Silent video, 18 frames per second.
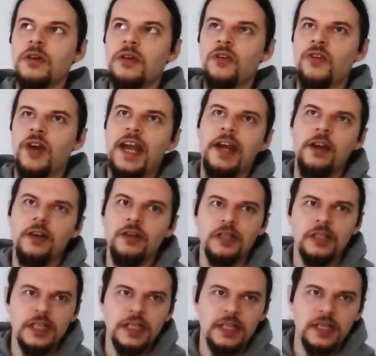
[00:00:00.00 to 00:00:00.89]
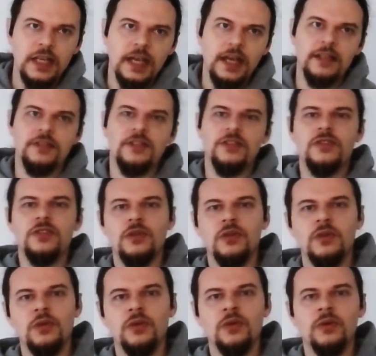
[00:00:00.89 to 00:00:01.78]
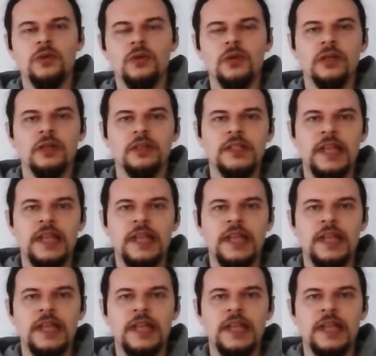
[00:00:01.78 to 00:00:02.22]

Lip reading: rarely get to